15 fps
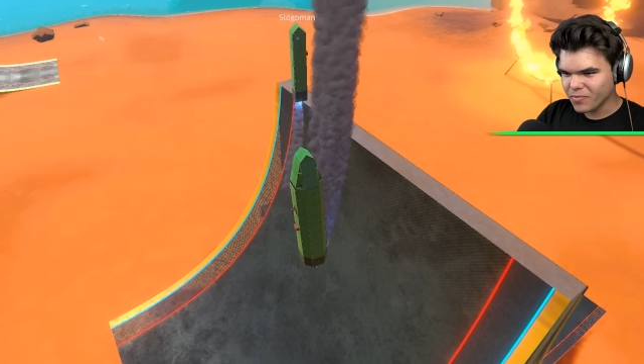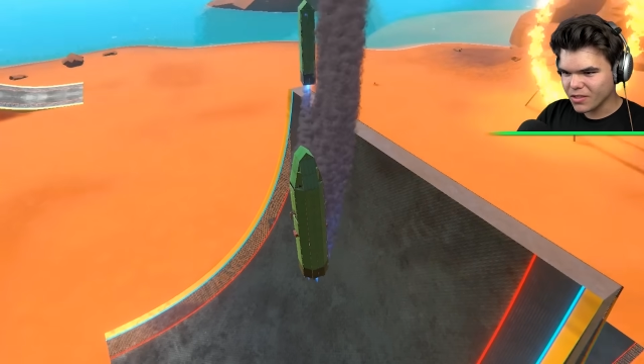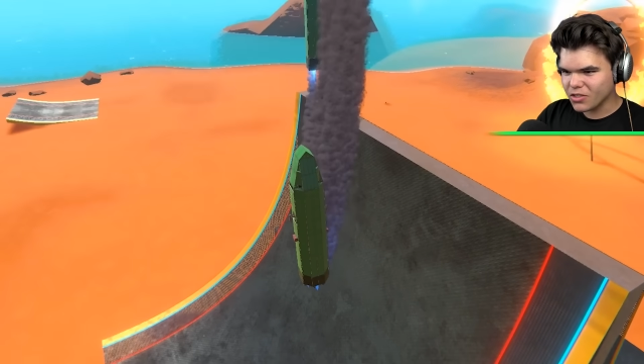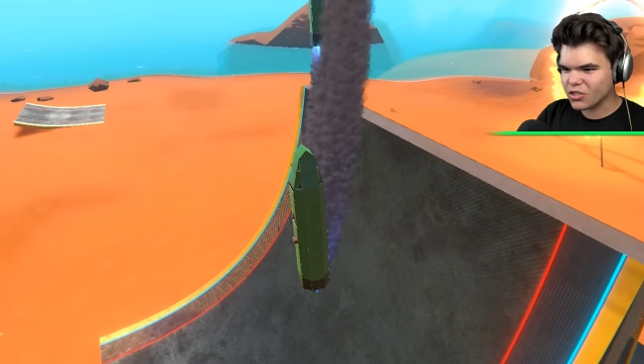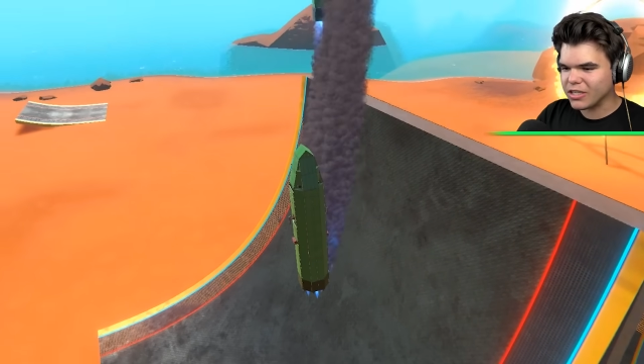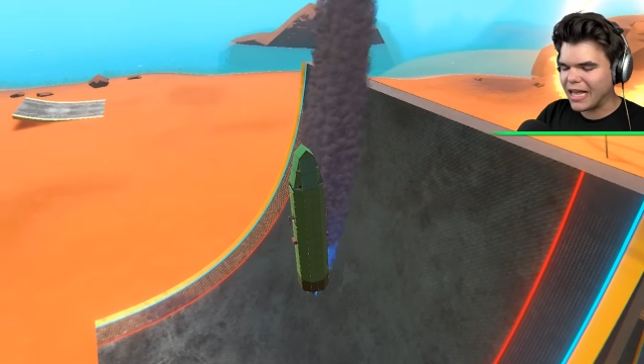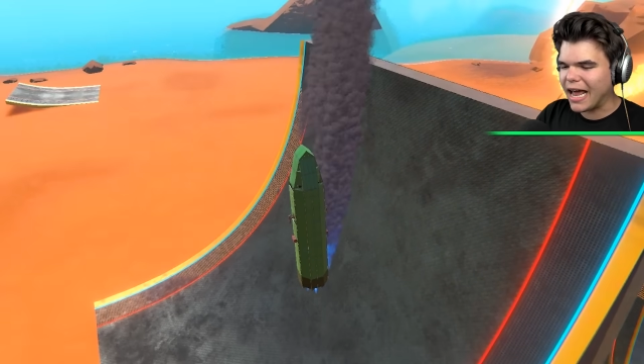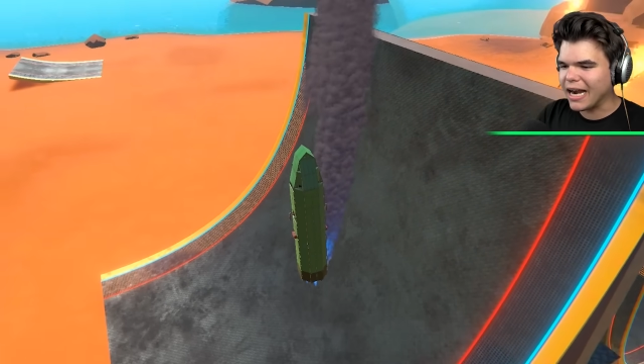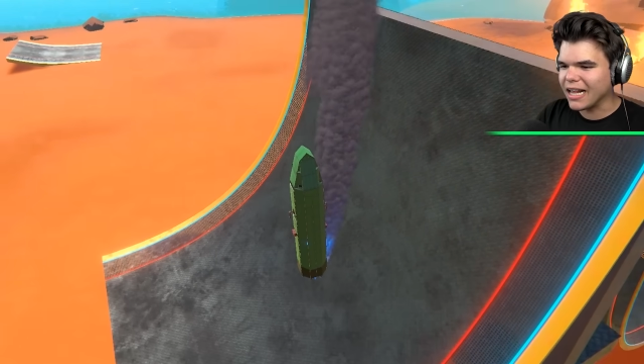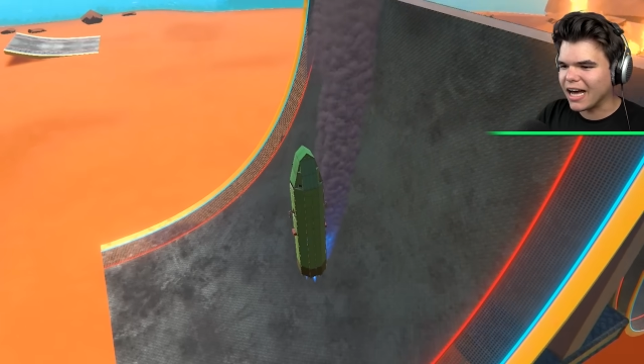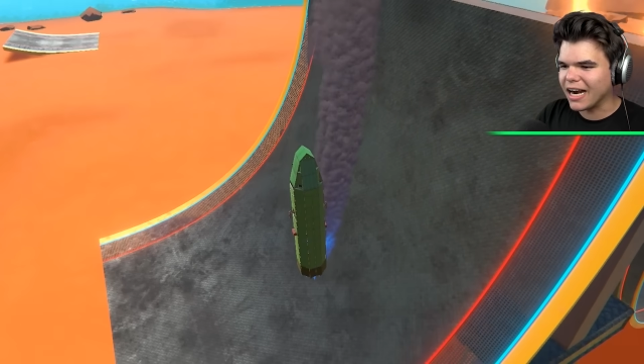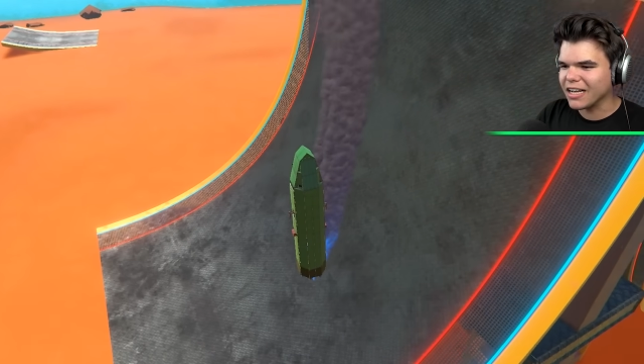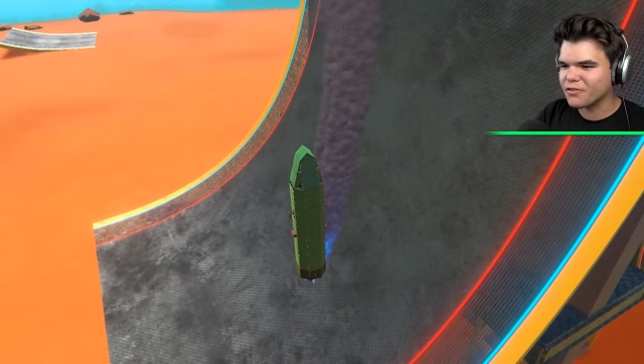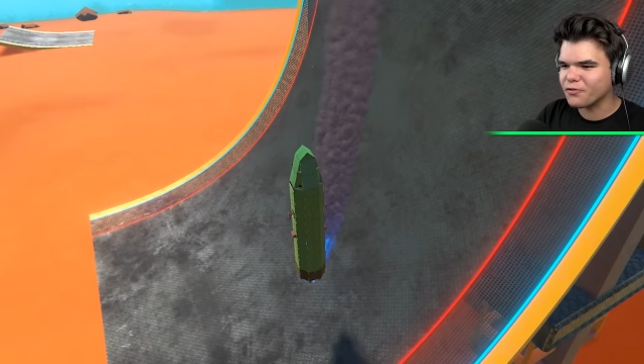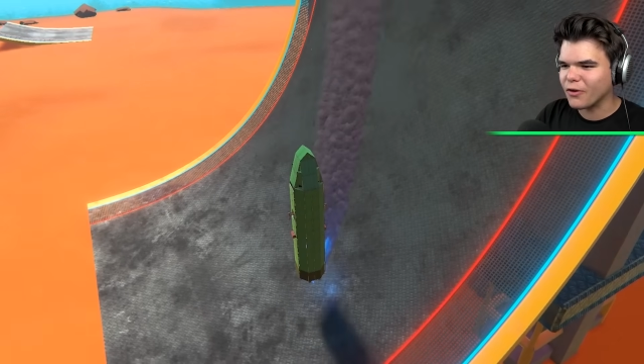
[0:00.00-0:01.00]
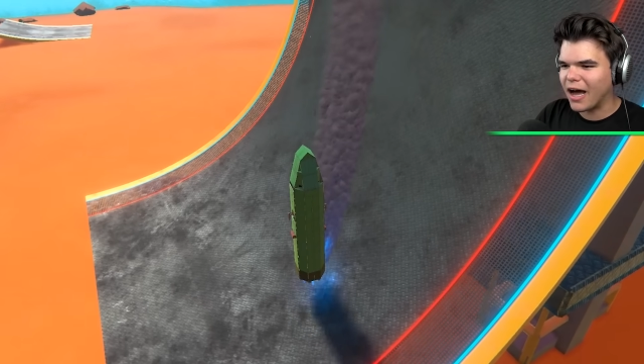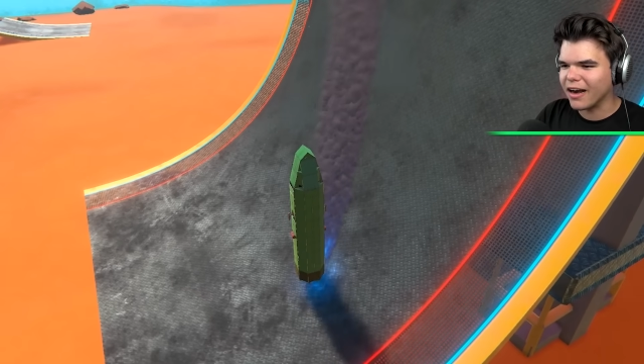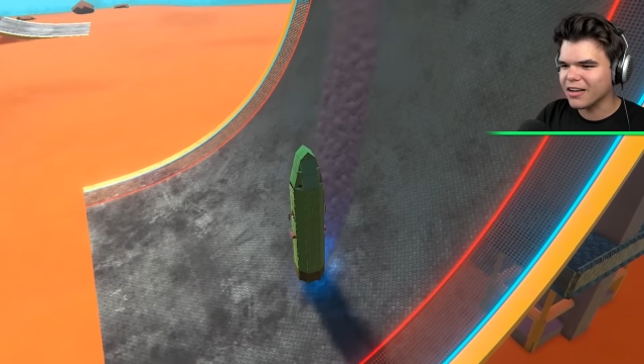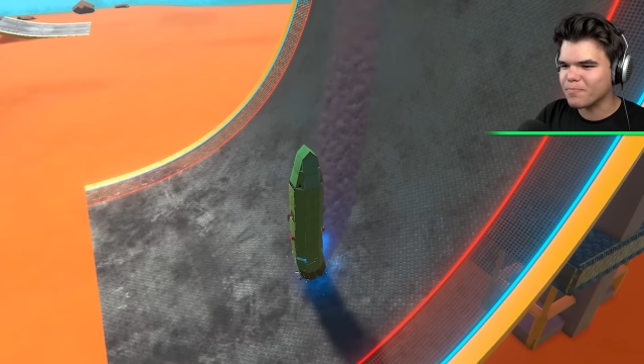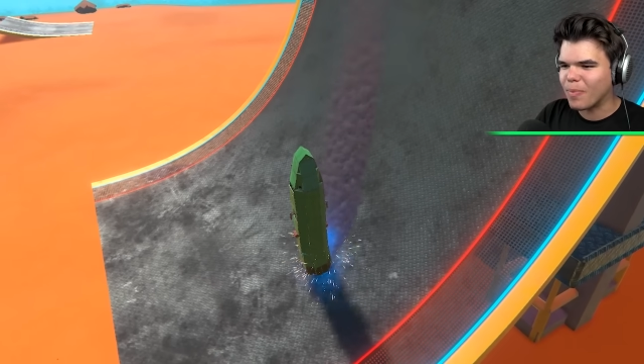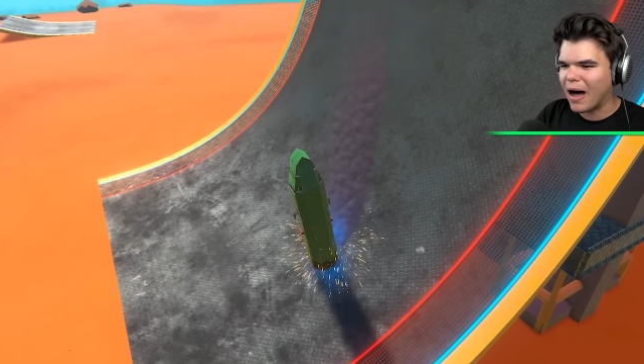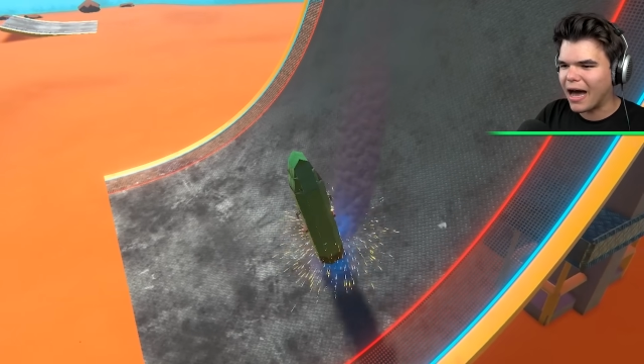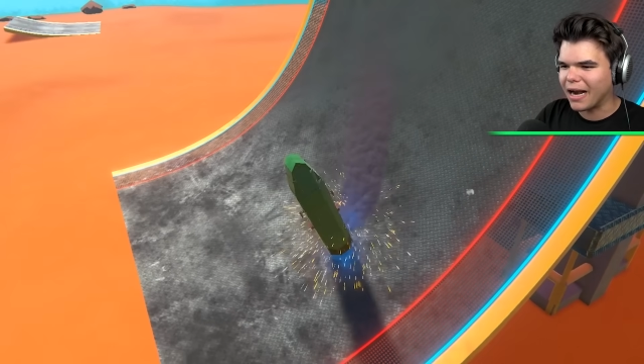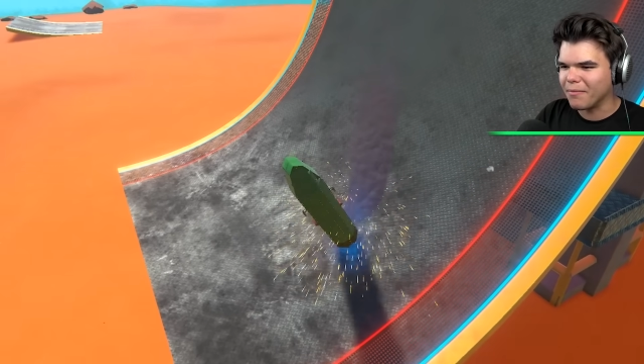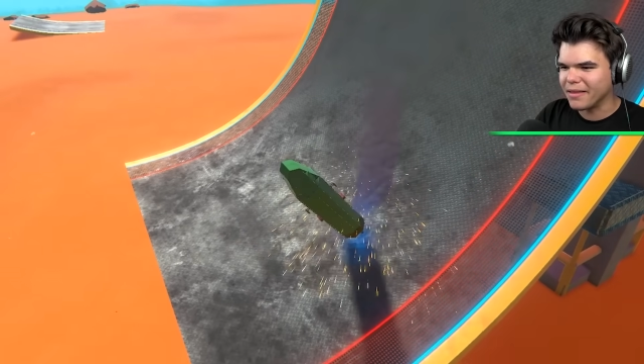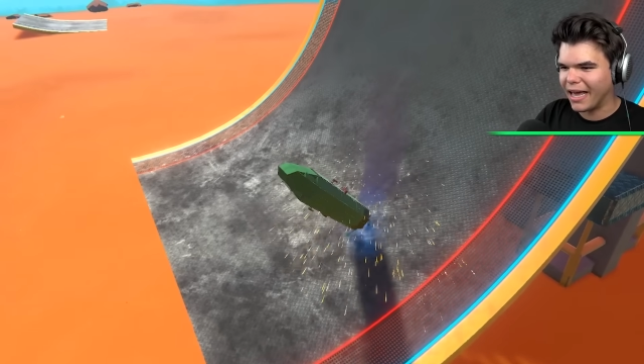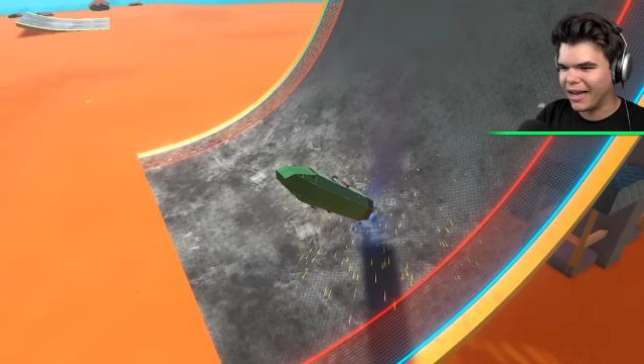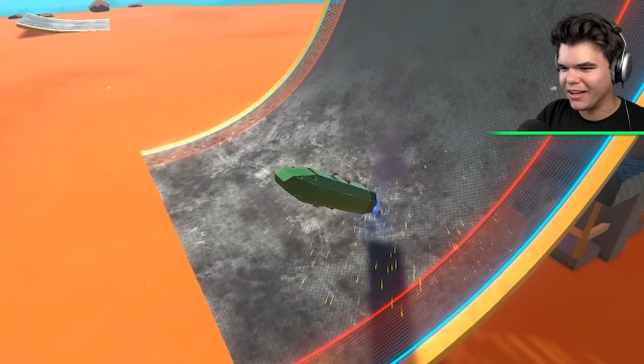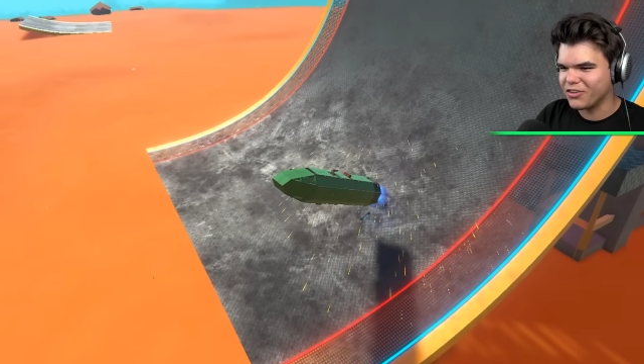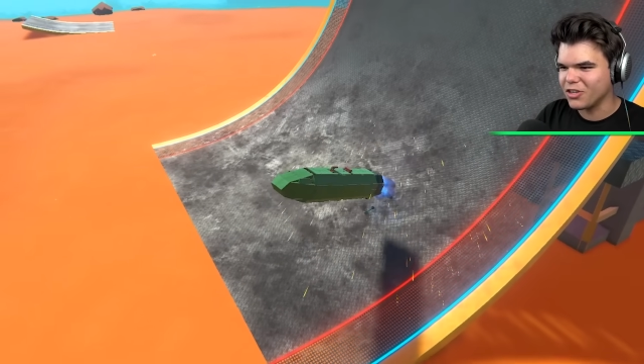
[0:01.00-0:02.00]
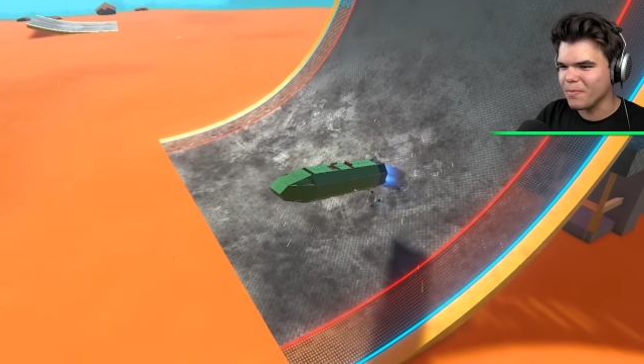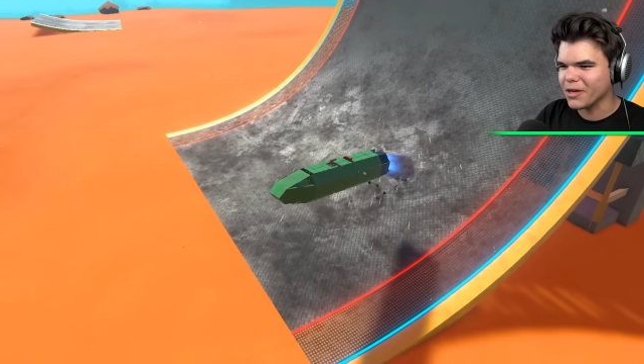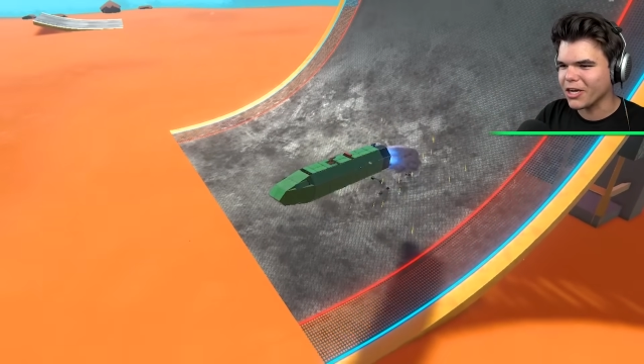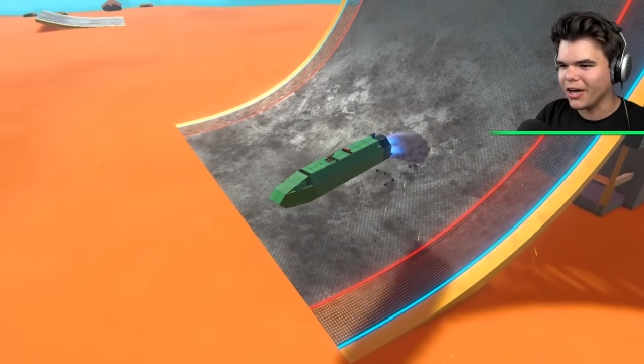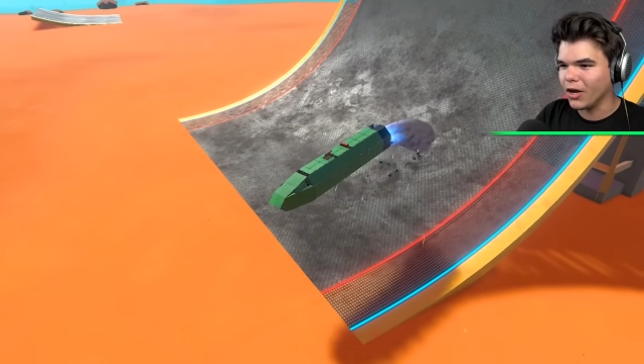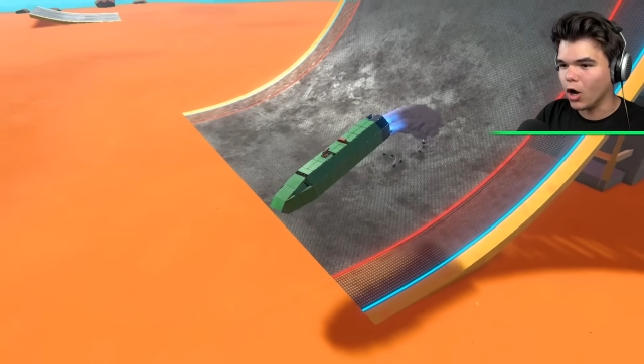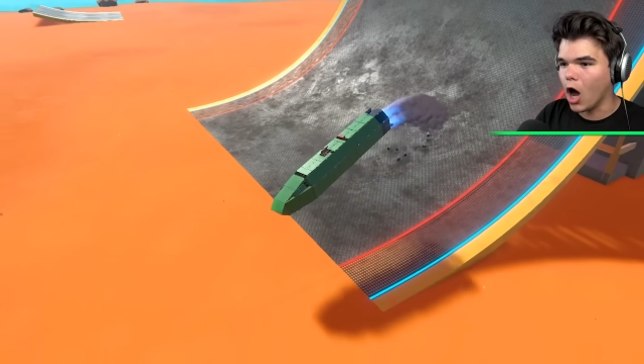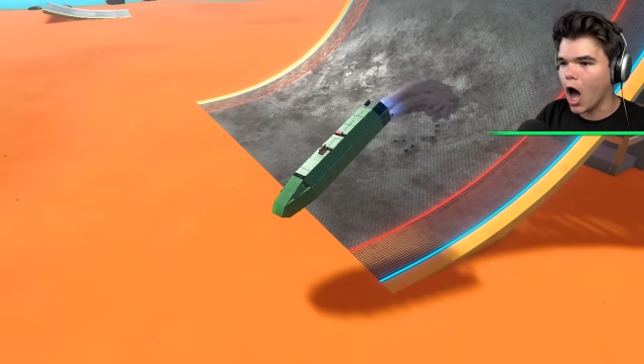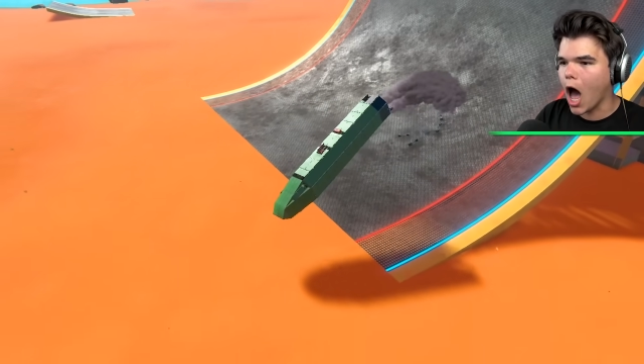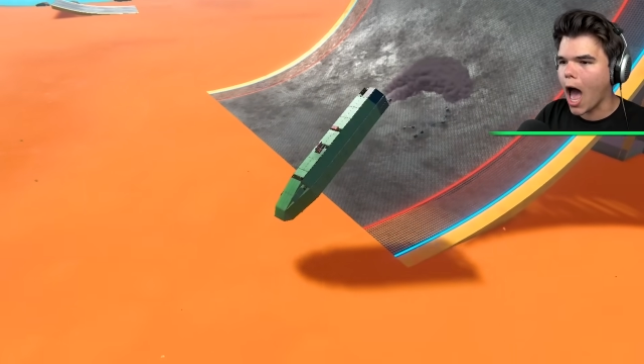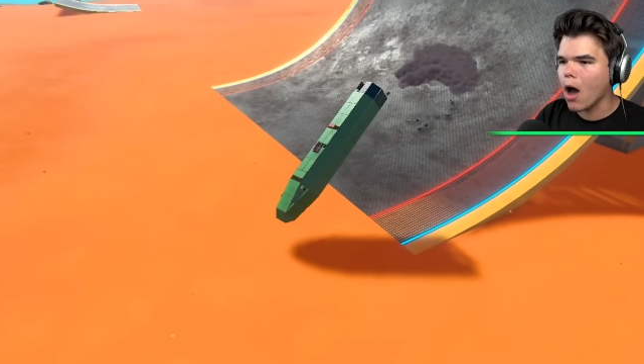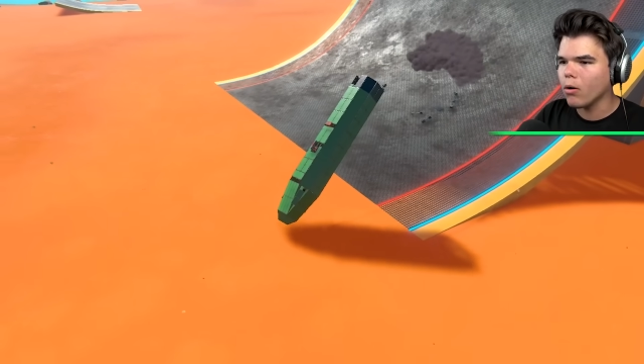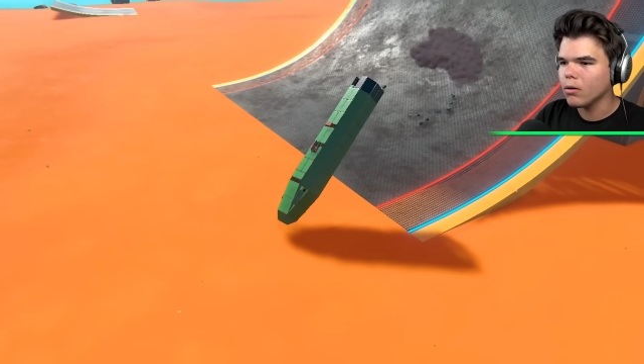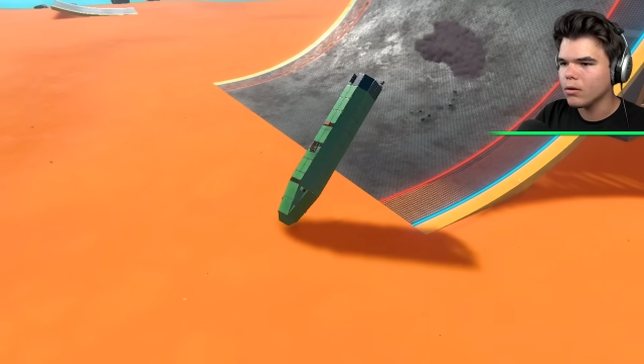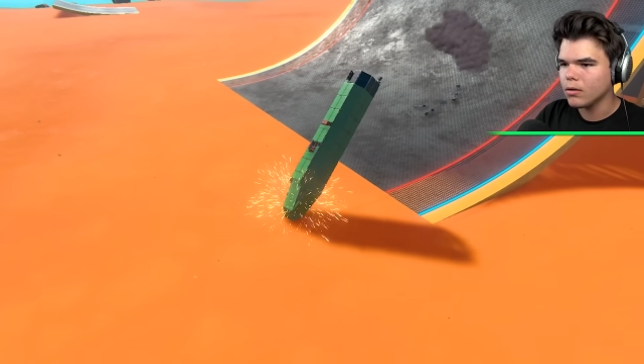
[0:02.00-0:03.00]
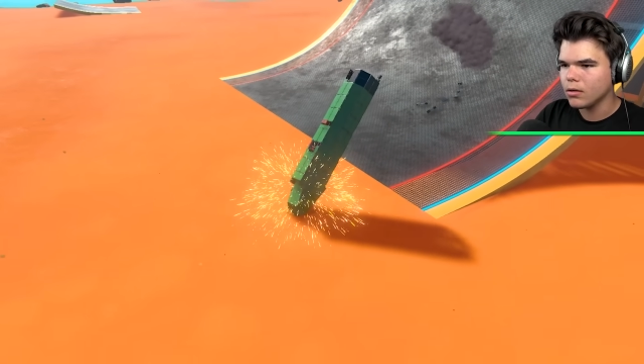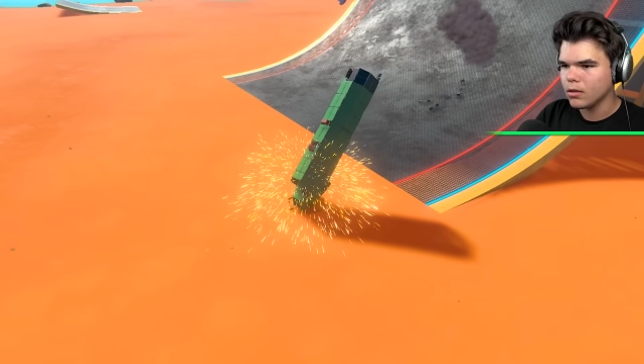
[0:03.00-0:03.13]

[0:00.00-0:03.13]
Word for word: Just land it on its bottom, then. It should be good. Oh!